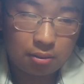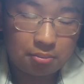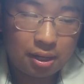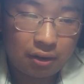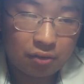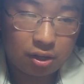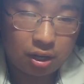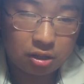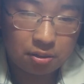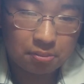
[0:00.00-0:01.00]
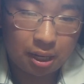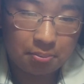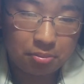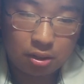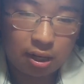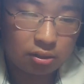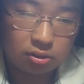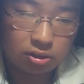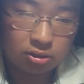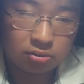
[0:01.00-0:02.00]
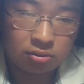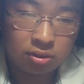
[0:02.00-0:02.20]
I might have a gun sometime, but I don't know.